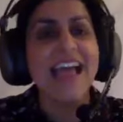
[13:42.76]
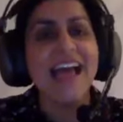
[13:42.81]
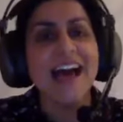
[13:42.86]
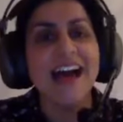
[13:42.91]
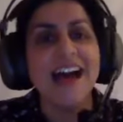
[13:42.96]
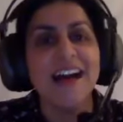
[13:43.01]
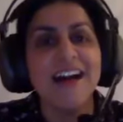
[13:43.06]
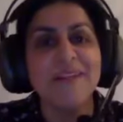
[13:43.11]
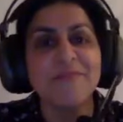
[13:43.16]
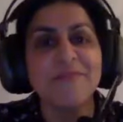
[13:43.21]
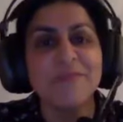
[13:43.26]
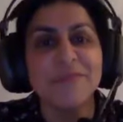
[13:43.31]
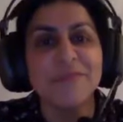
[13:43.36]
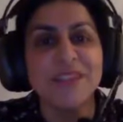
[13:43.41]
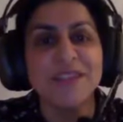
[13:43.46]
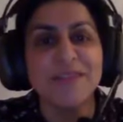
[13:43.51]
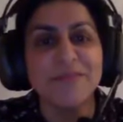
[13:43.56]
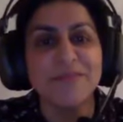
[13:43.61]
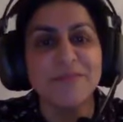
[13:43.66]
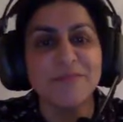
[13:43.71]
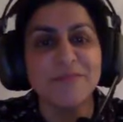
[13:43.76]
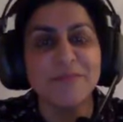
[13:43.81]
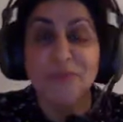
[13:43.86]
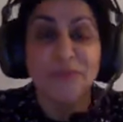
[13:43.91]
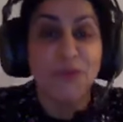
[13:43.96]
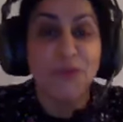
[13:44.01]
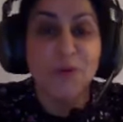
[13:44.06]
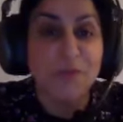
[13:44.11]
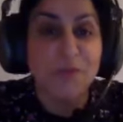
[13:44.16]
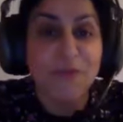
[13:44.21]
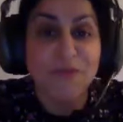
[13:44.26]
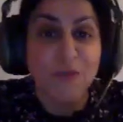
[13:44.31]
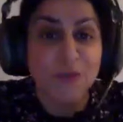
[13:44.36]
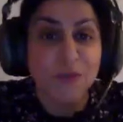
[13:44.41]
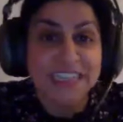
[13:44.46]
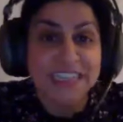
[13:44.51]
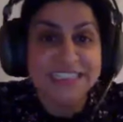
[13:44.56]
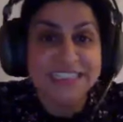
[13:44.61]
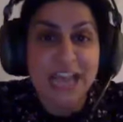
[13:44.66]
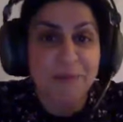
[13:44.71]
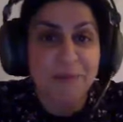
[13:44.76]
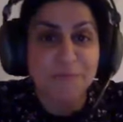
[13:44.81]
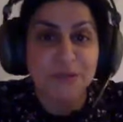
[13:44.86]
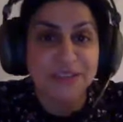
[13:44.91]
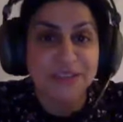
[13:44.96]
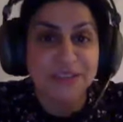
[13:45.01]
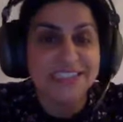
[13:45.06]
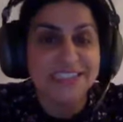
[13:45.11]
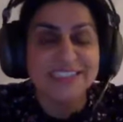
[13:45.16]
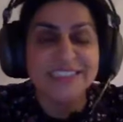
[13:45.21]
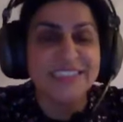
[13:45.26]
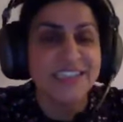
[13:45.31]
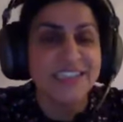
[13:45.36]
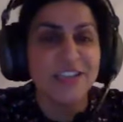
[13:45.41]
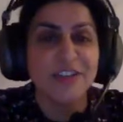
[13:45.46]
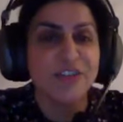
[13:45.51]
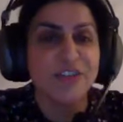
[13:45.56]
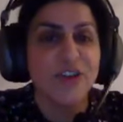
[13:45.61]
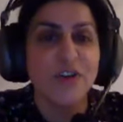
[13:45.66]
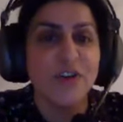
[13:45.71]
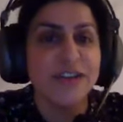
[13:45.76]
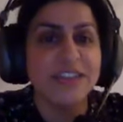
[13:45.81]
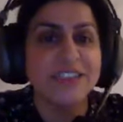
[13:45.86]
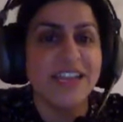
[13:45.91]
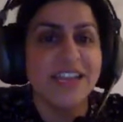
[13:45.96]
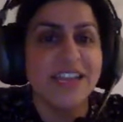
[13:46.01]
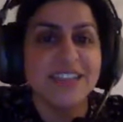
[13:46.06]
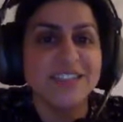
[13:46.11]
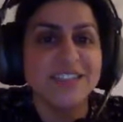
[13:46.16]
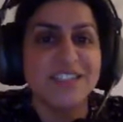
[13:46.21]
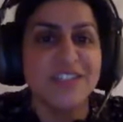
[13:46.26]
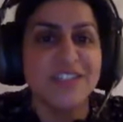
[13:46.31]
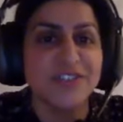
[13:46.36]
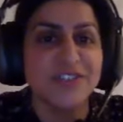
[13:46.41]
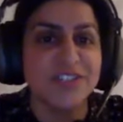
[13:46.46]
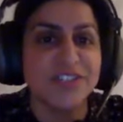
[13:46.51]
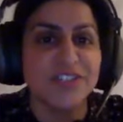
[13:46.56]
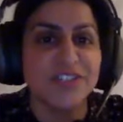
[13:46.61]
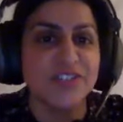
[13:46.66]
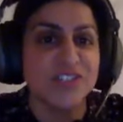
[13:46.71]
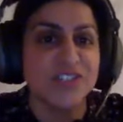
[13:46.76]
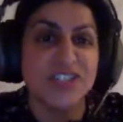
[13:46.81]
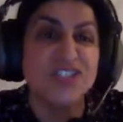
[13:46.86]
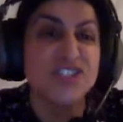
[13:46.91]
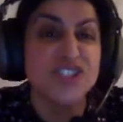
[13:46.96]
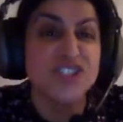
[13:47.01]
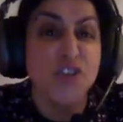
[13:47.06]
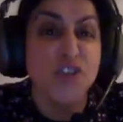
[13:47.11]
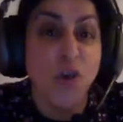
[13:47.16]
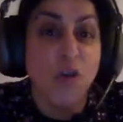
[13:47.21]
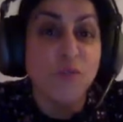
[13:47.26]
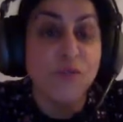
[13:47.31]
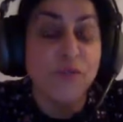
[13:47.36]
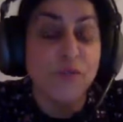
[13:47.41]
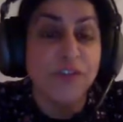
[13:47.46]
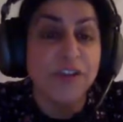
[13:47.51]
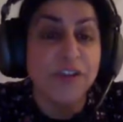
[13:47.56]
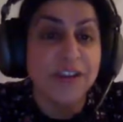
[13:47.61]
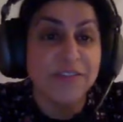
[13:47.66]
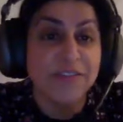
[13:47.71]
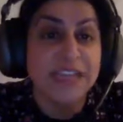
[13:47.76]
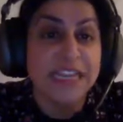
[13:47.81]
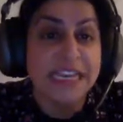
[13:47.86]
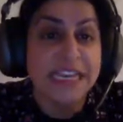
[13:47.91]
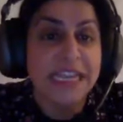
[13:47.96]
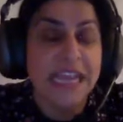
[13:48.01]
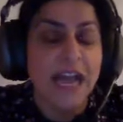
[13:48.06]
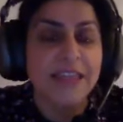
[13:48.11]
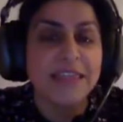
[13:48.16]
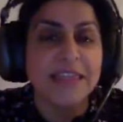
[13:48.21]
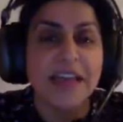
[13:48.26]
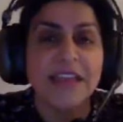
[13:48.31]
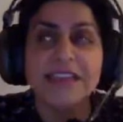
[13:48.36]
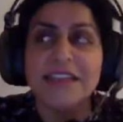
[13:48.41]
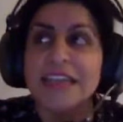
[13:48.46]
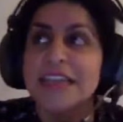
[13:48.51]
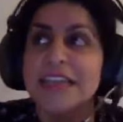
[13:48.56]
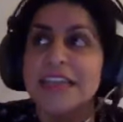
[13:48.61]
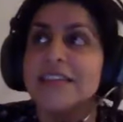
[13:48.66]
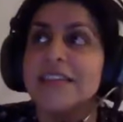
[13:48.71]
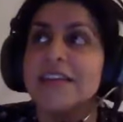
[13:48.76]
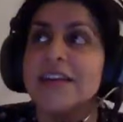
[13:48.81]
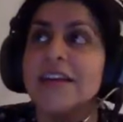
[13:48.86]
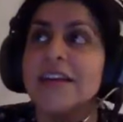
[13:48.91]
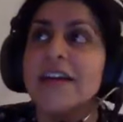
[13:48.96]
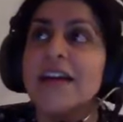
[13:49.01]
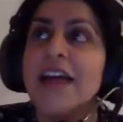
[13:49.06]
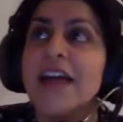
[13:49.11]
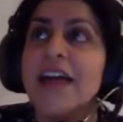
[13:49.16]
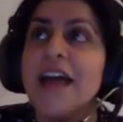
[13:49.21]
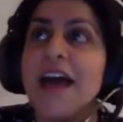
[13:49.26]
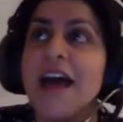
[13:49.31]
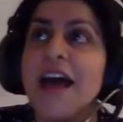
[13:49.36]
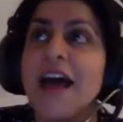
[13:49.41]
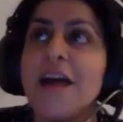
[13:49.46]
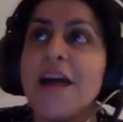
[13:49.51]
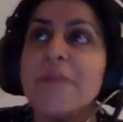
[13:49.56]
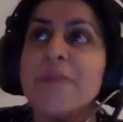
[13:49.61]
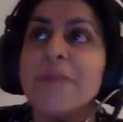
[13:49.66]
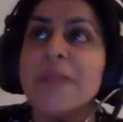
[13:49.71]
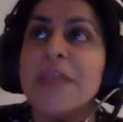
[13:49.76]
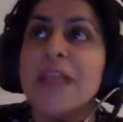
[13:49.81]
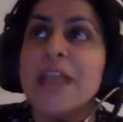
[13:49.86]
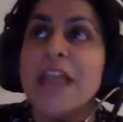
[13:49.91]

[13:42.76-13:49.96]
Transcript: um, before before that's happened you know and and to to, to just go for it really I, th- I think that um,